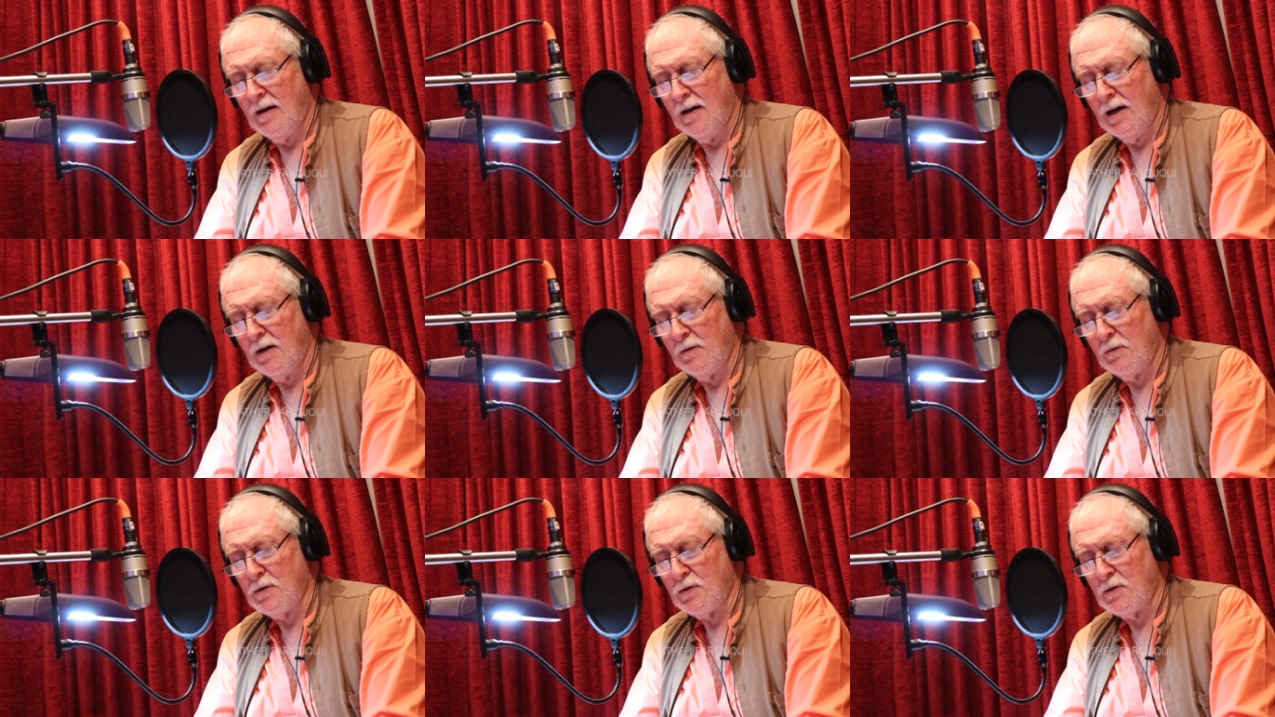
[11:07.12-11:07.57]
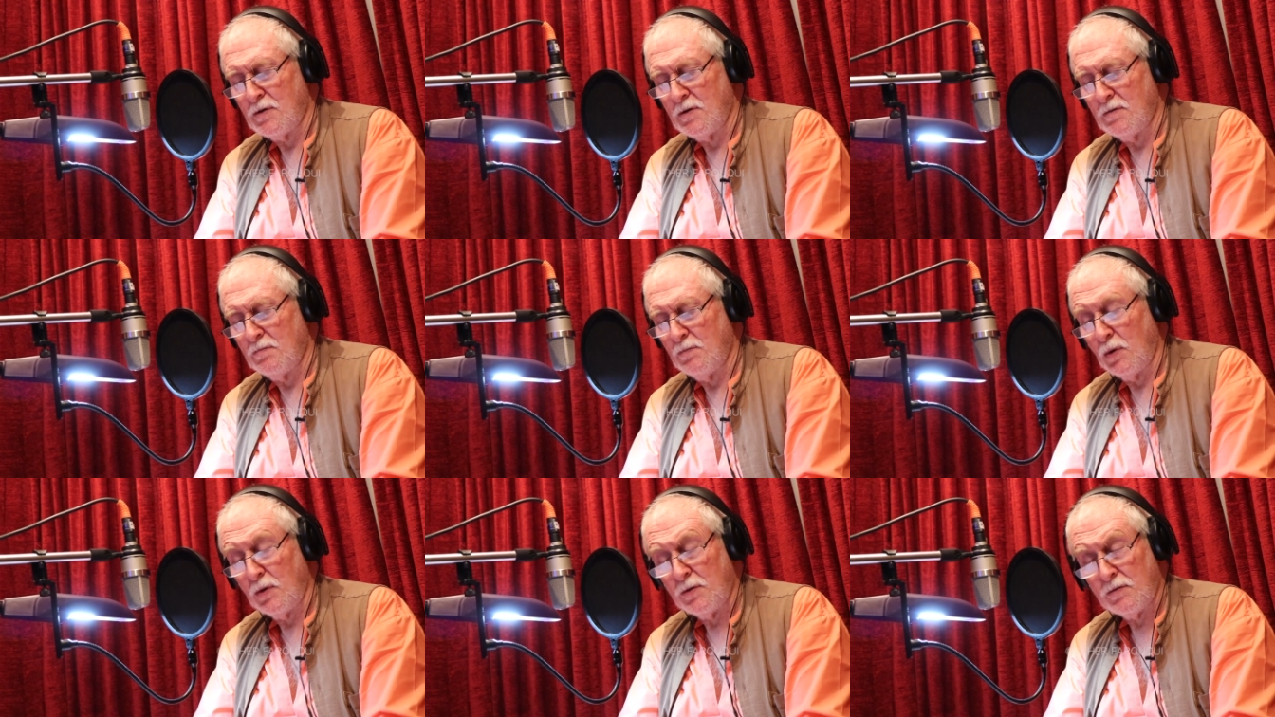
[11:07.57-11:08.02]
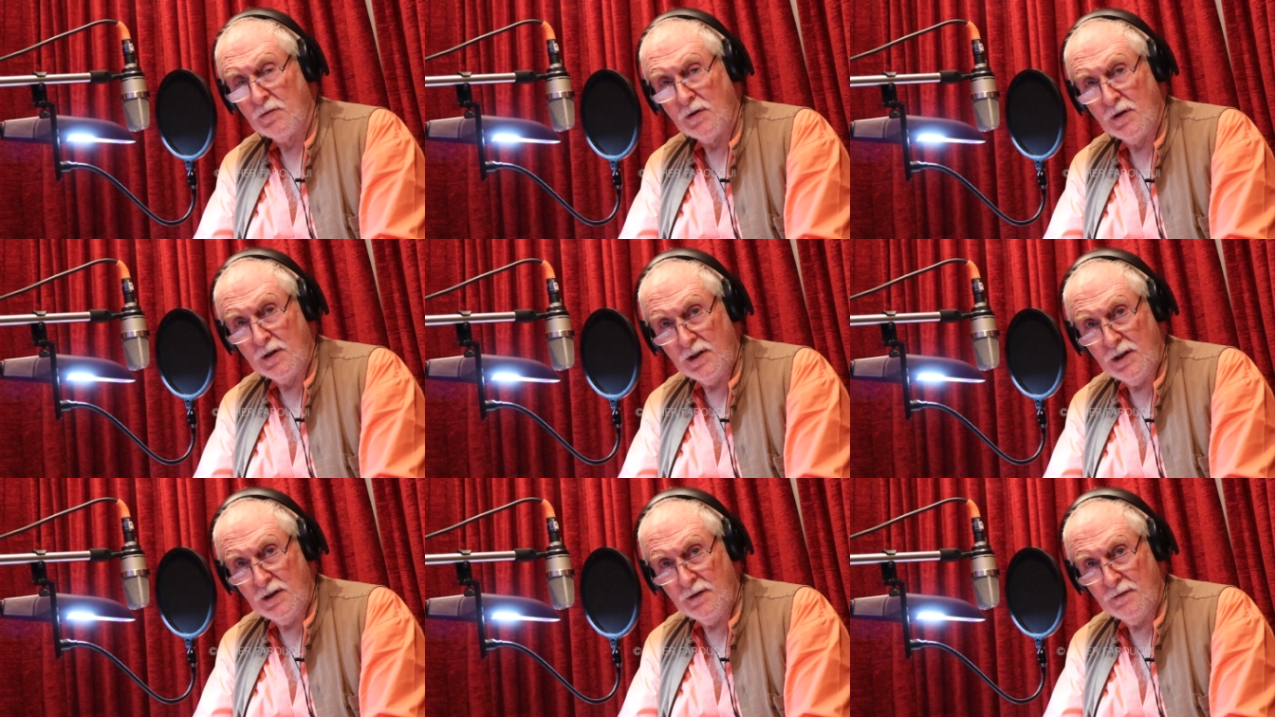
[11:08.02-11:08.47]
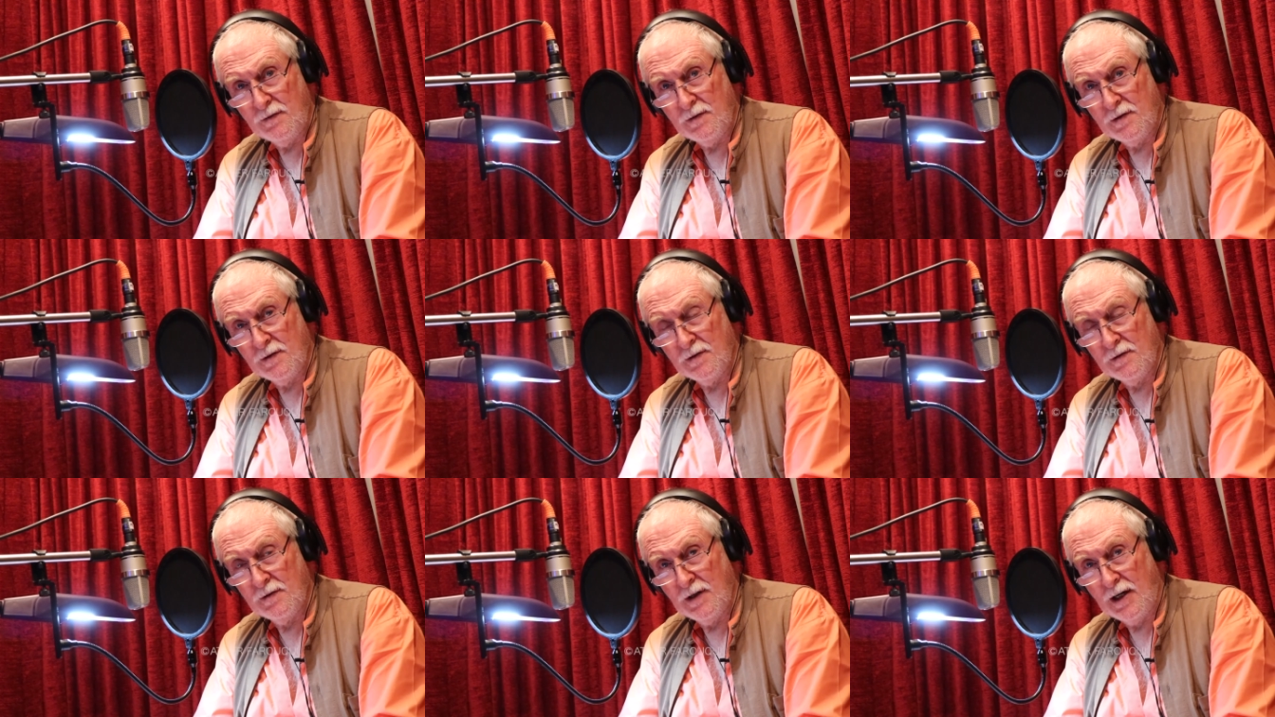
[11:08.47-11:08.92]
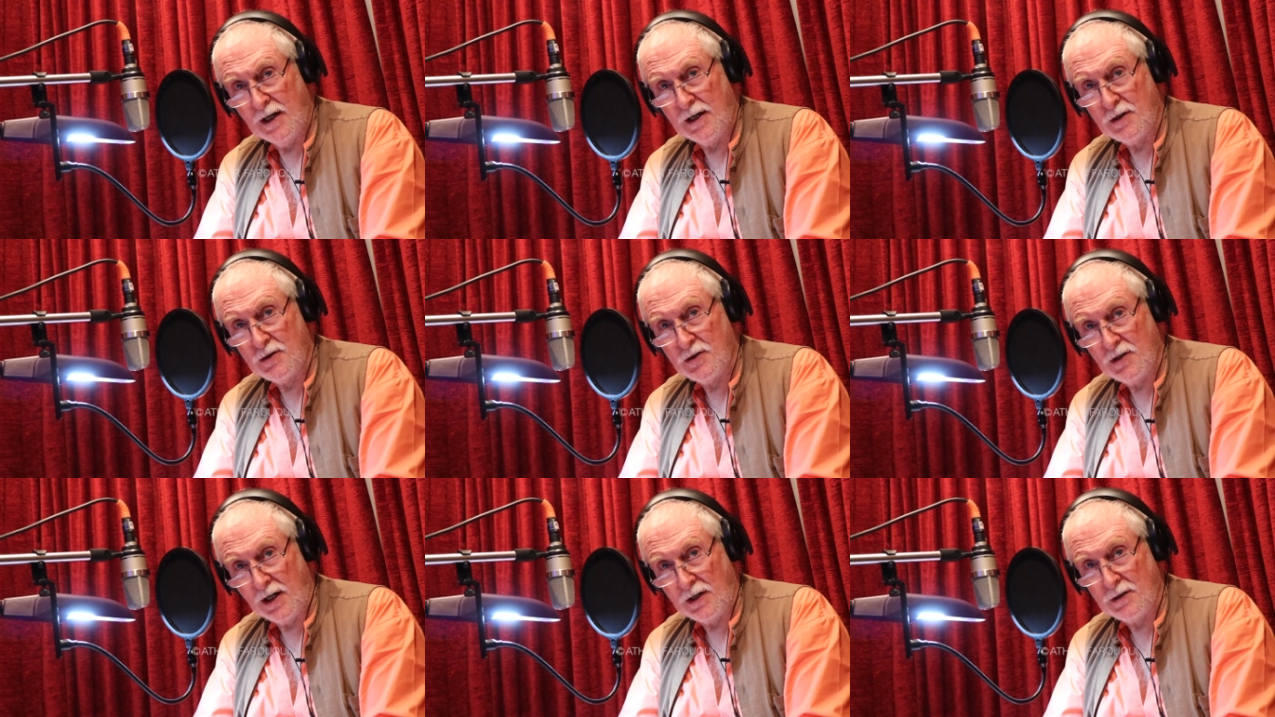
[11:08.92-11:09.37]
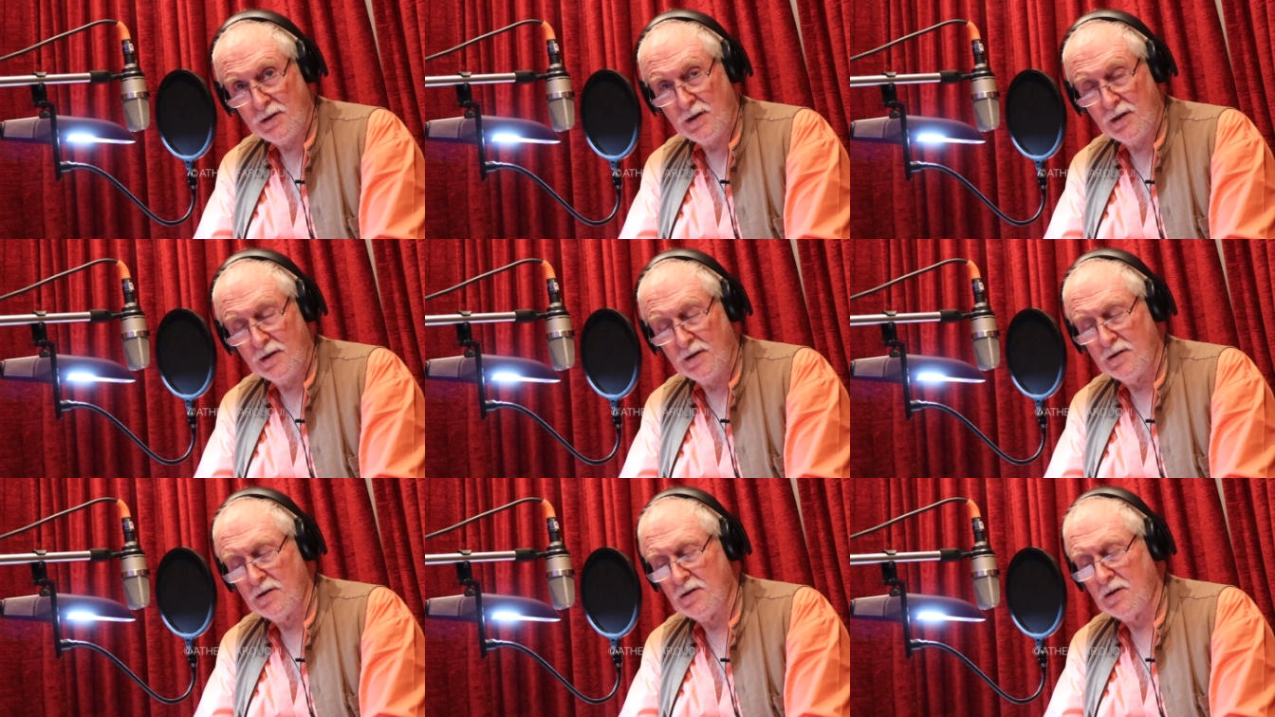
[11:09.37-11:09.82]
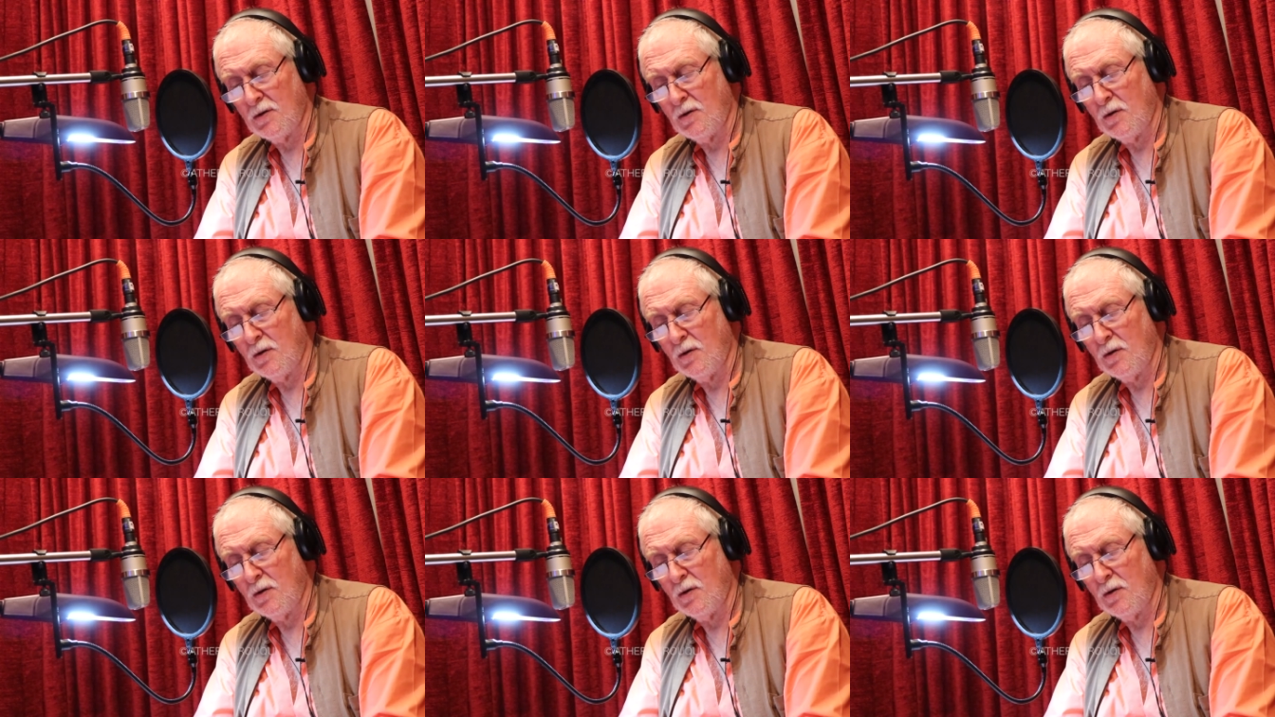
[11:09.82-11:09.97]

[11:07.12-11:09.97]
I was both relieved at its excellence